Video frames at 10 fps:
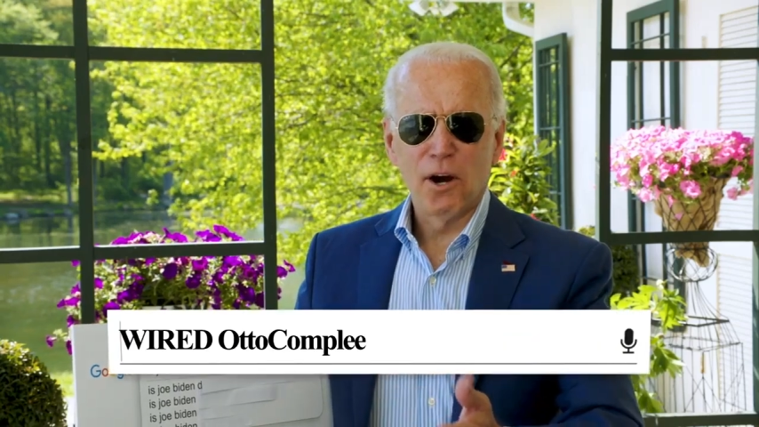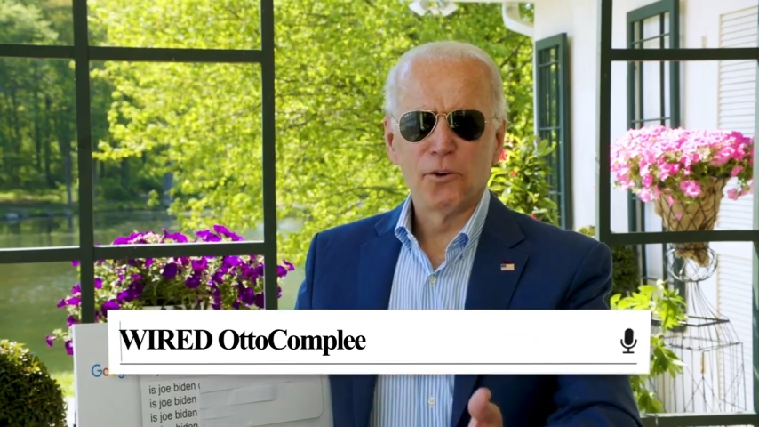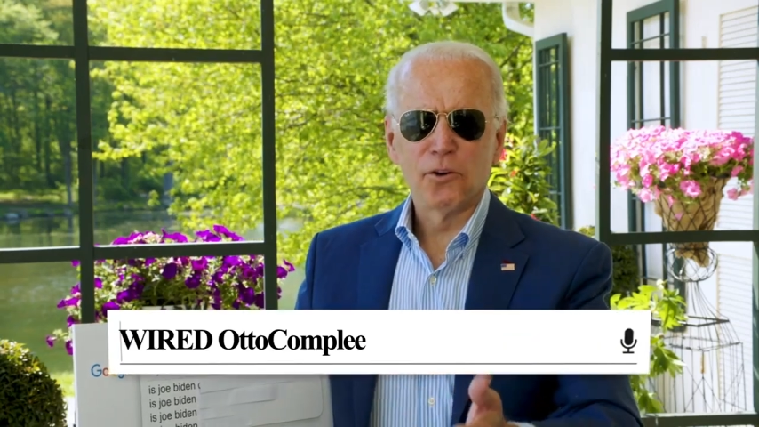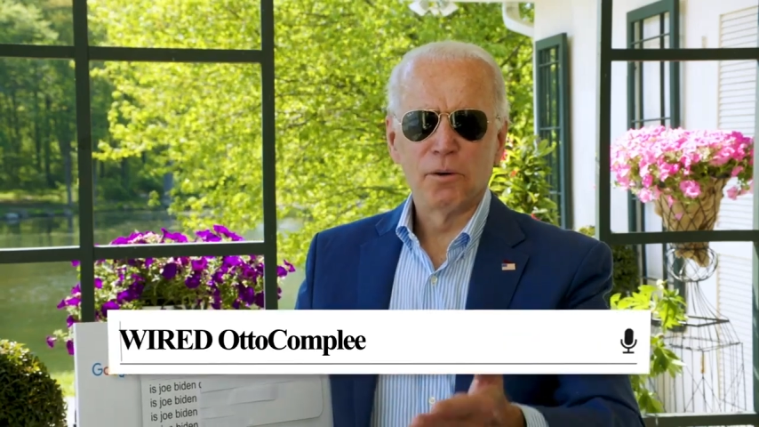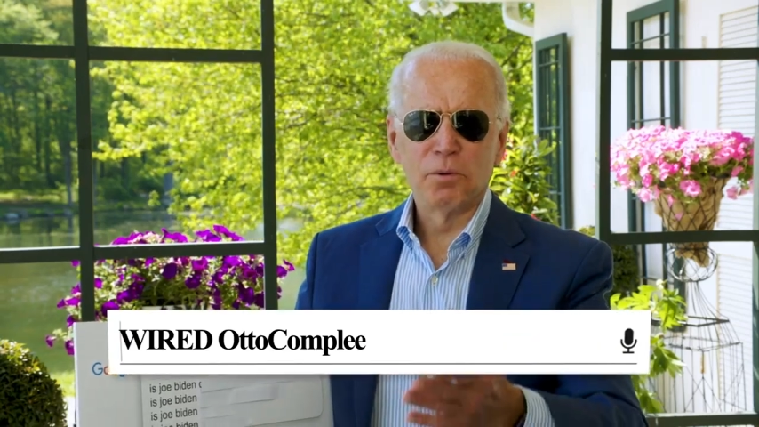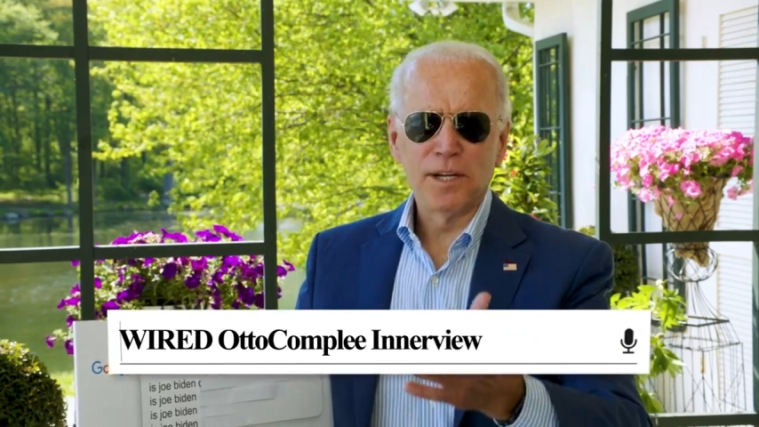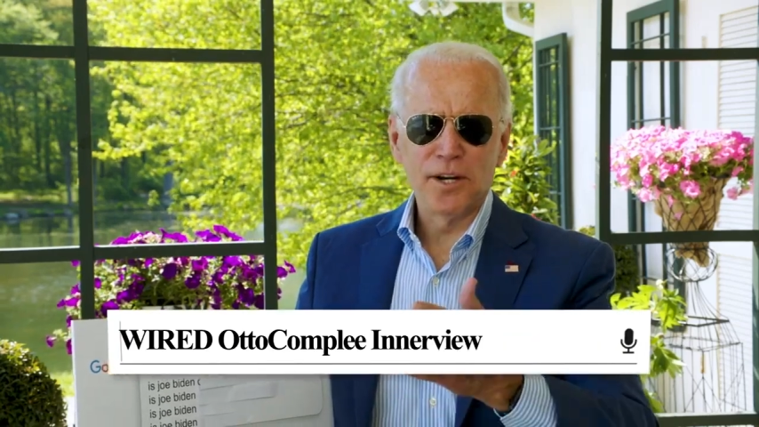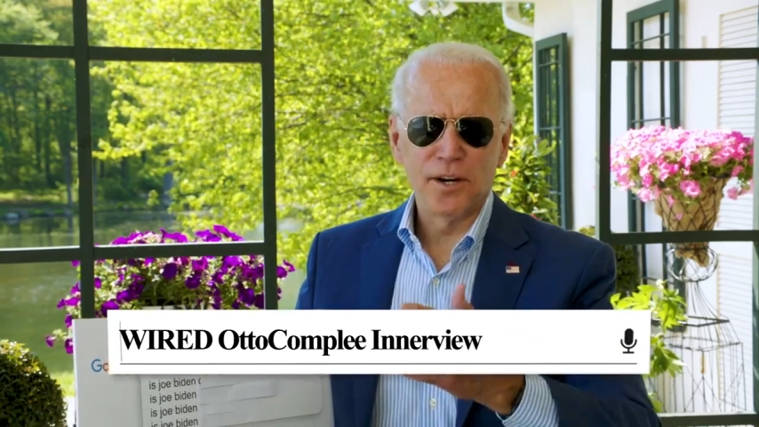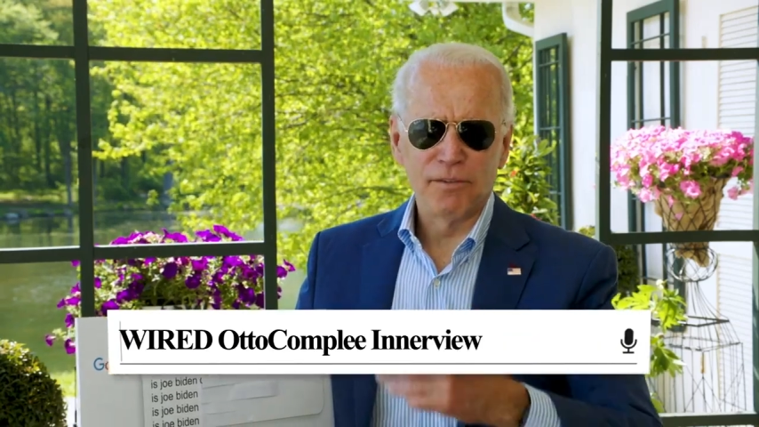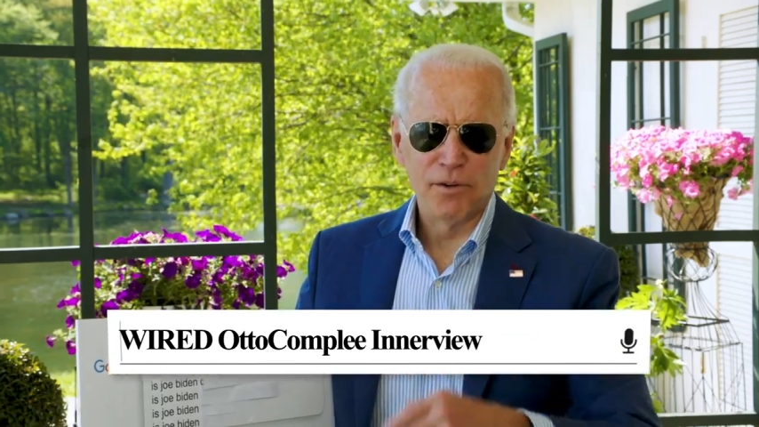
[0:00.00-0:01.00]

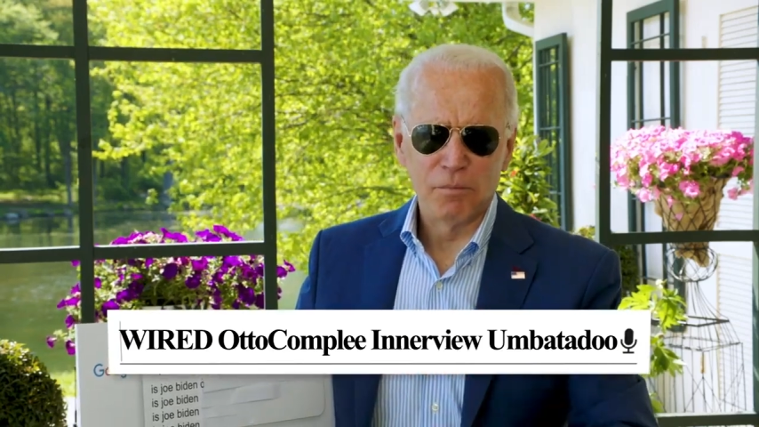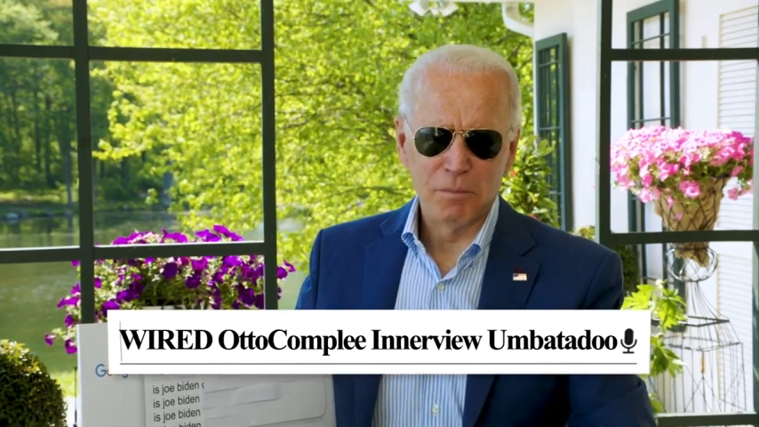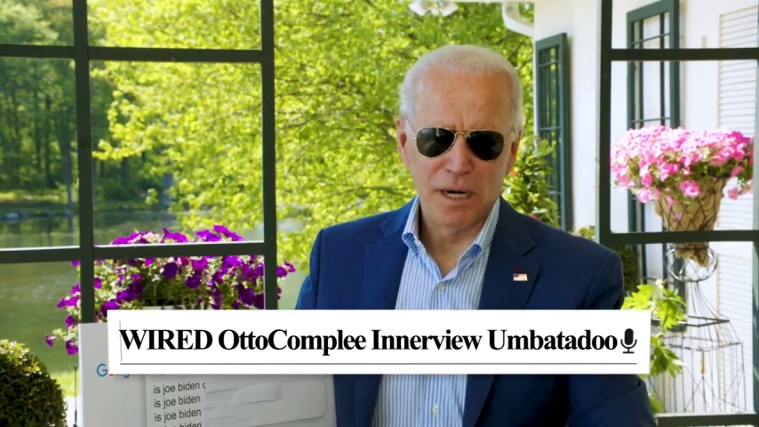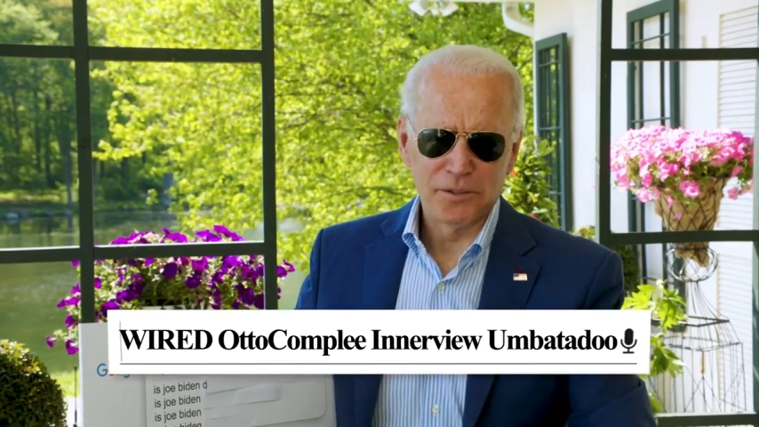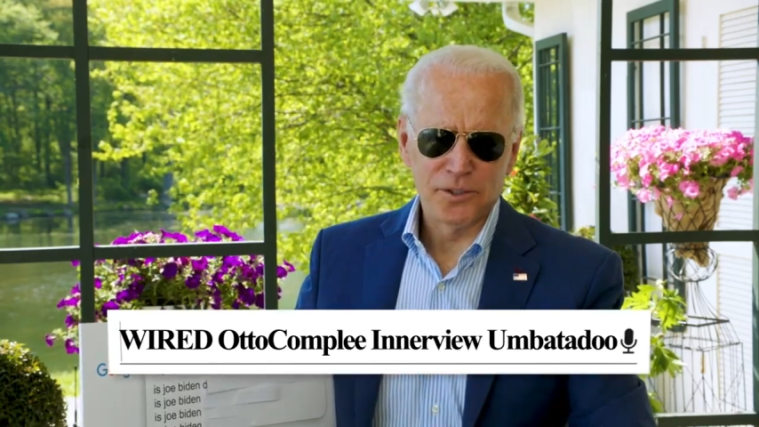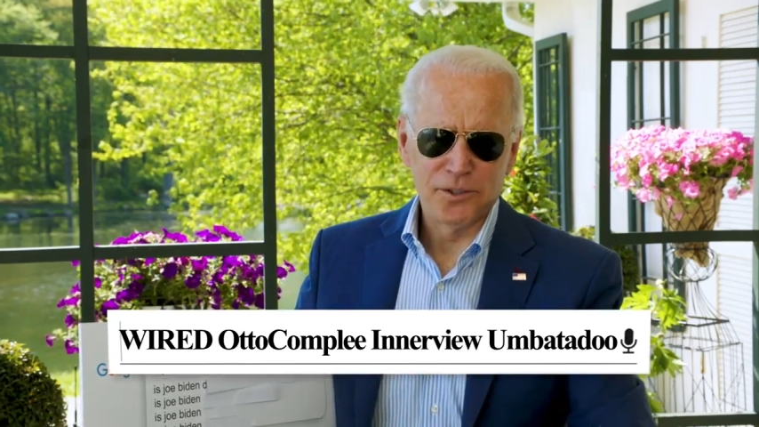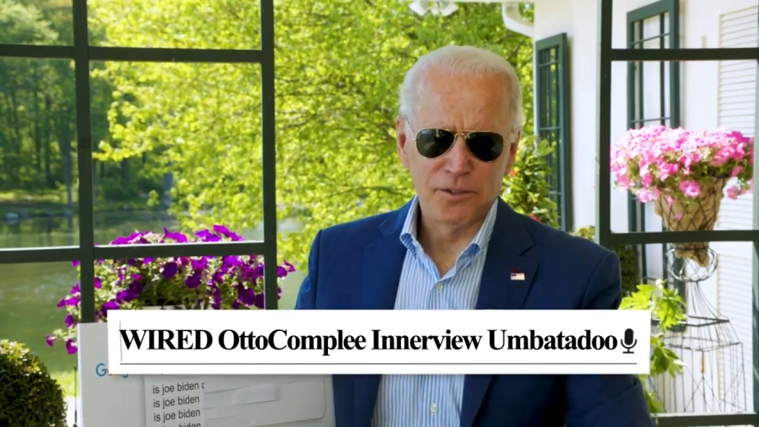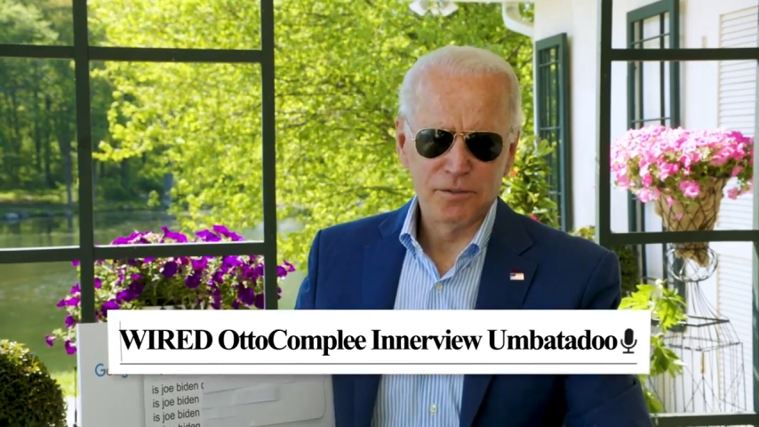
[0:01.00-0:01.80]
autocomplete interview I'm about to do.